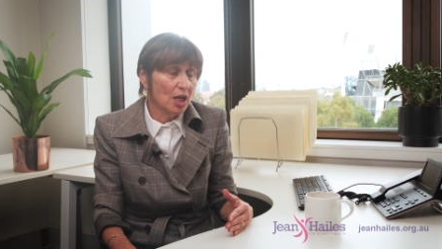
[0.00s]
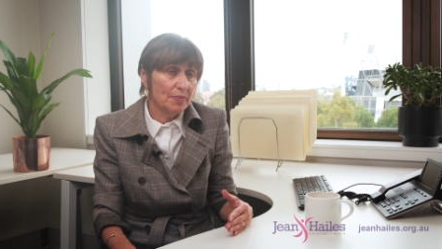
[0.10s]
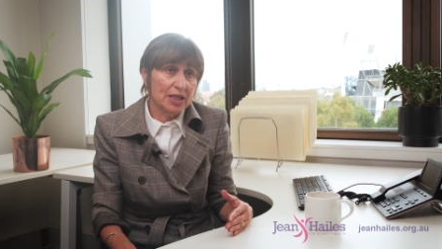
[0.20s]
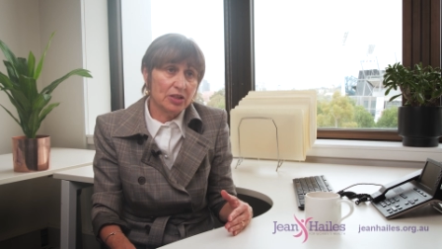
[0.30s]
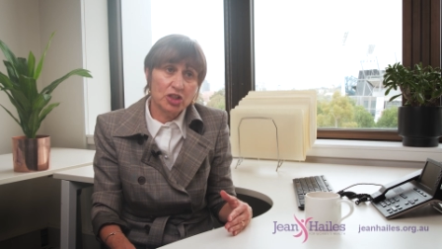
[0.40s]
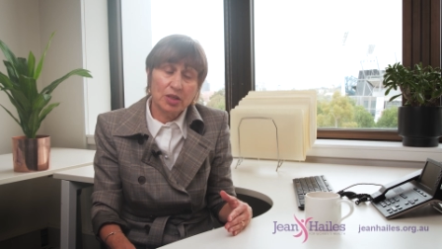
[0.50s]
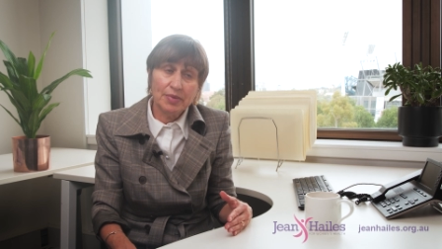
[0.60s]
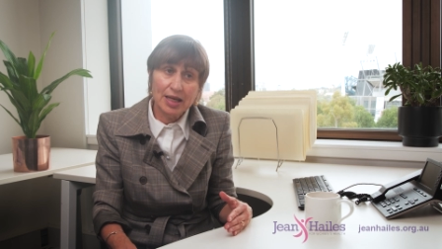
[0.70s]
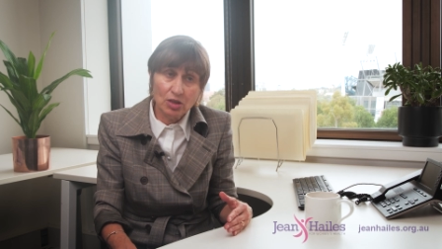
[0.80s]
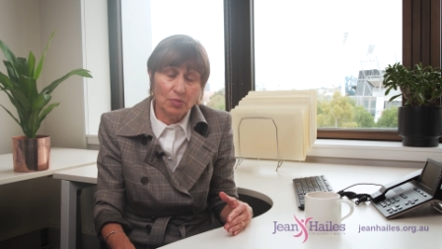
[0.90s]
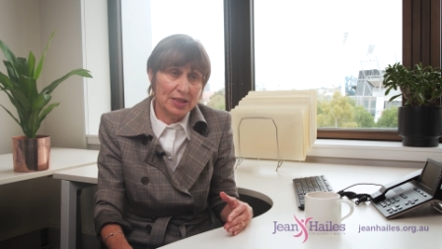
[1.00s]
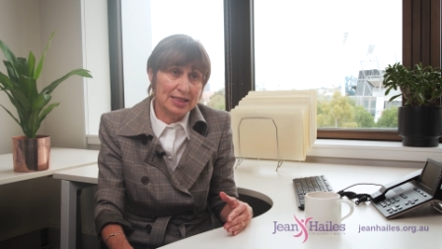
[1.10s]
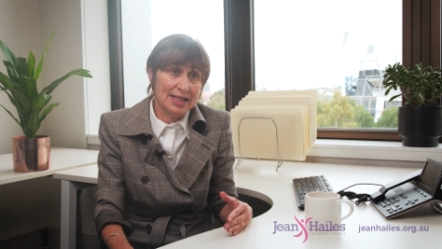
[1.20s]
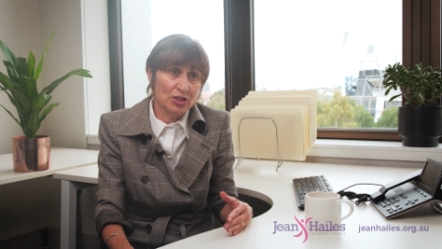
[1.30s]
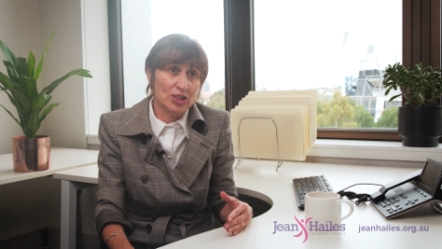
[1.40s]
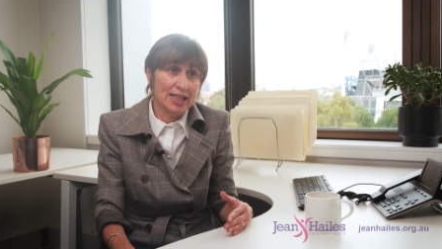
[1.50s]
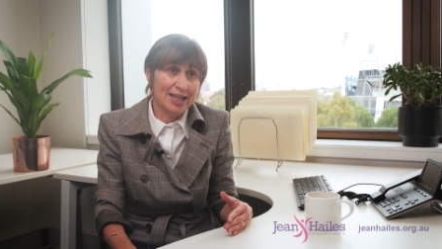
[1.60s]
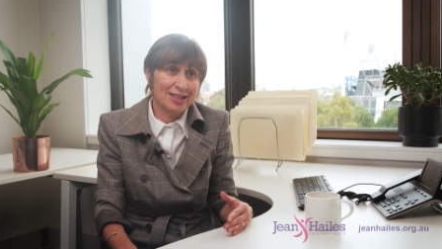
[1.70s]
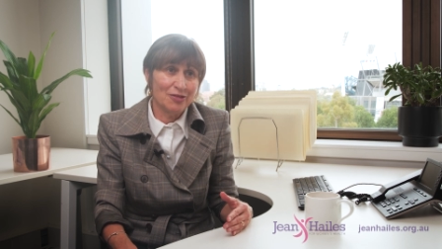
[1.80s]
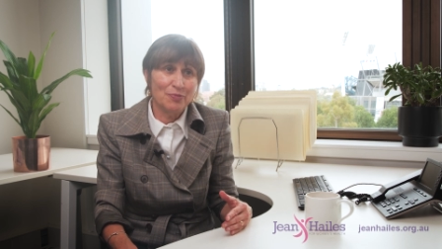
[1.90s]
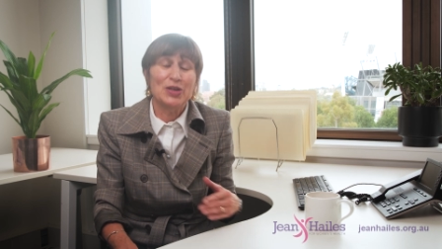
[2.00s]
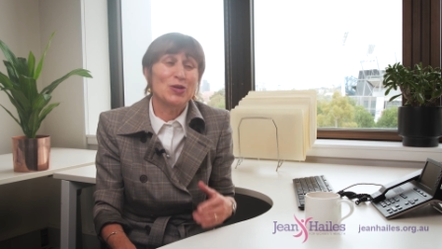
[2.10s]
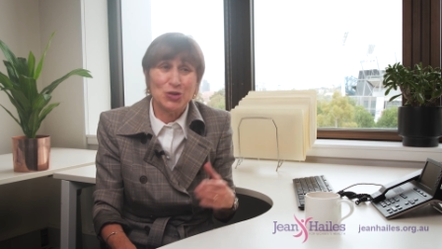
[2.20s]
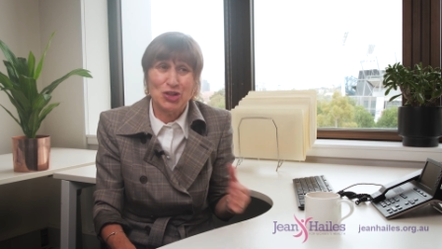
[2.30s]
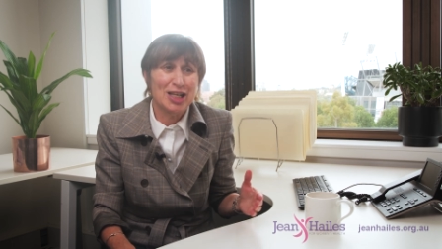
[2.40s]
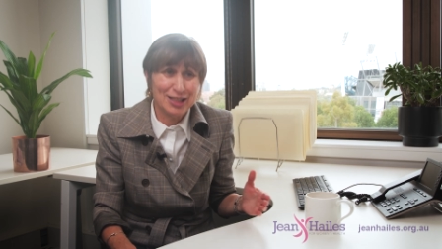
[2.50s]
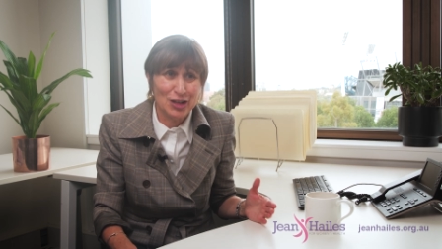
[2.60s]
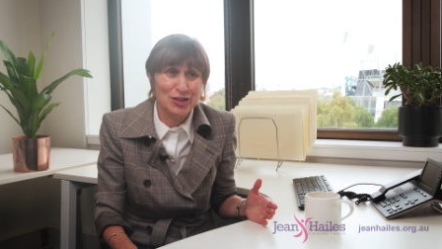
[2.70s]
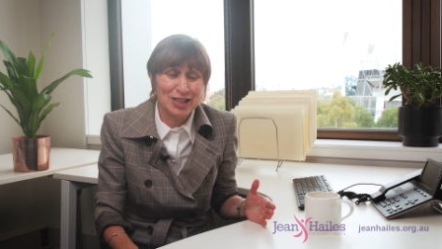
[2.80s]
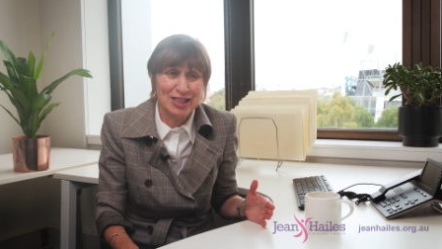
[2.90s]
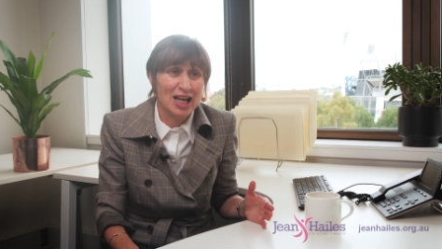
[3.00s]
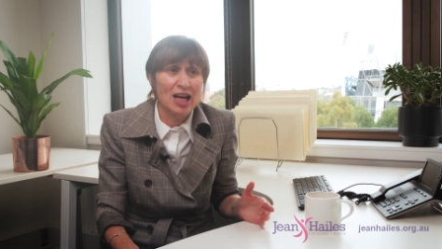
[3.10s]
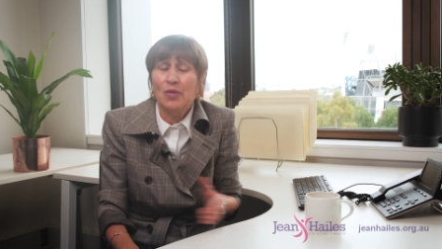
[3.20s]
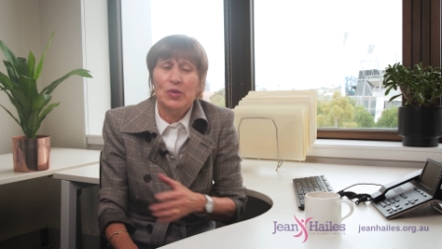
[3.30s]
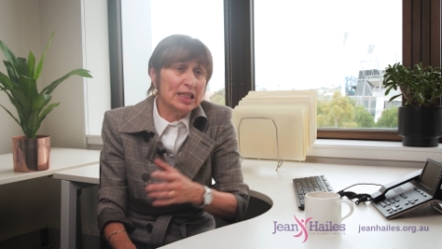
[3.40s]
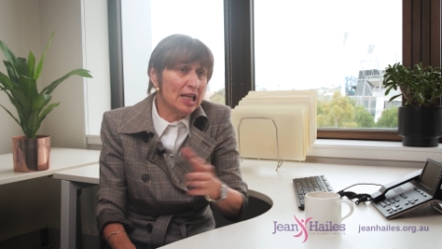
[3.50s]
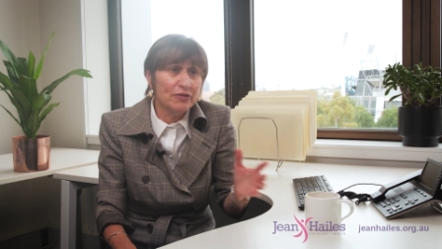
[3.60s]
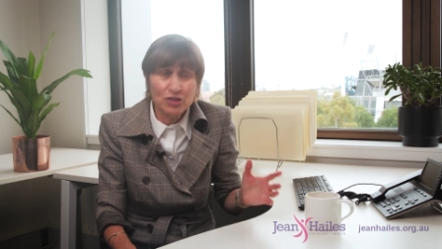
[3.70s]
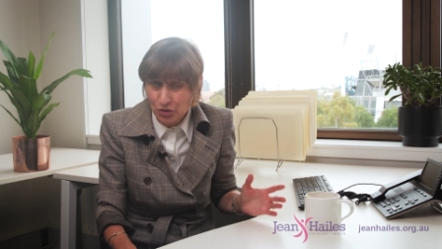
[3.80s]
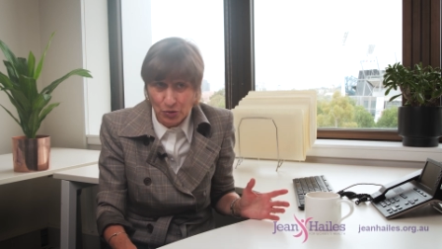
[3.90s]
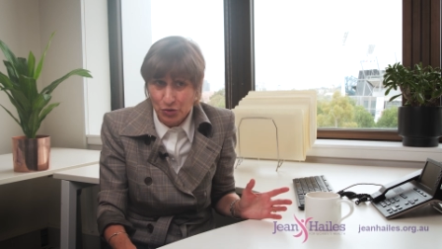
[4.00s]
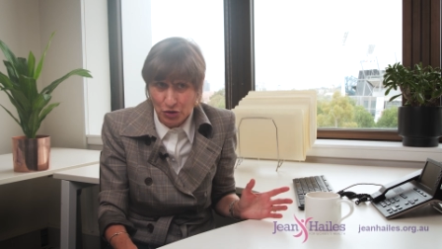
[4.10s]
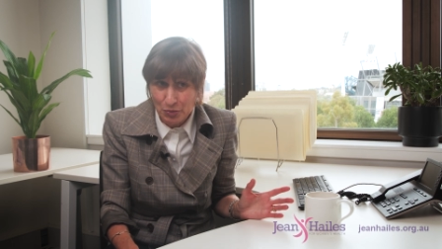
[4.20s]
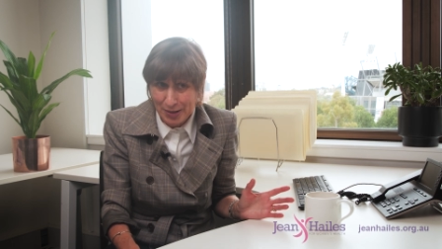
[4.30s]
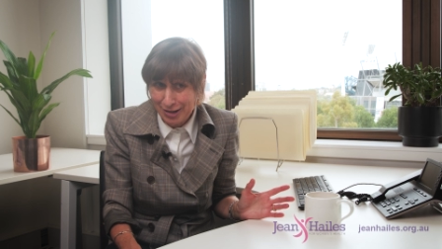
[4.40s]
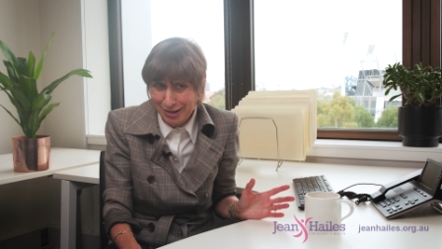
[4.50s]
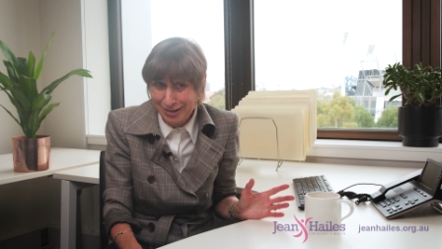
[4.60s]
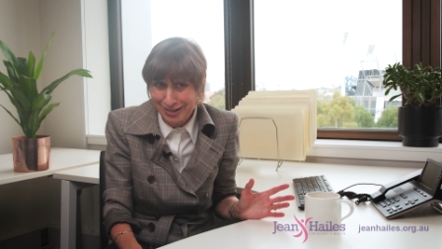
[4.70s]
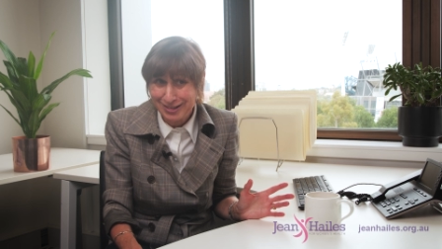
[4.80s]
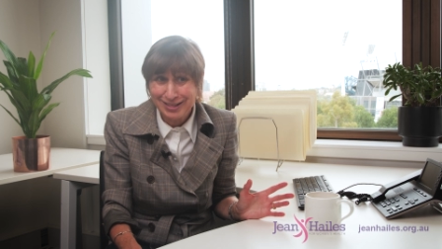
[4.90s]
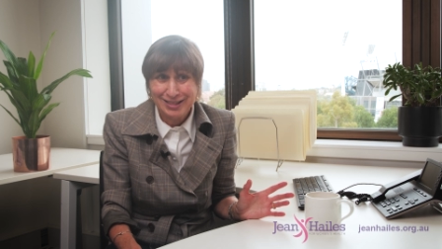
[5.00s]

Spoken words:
because she may not be sexually active because she has low desire and would love to talk to you about it.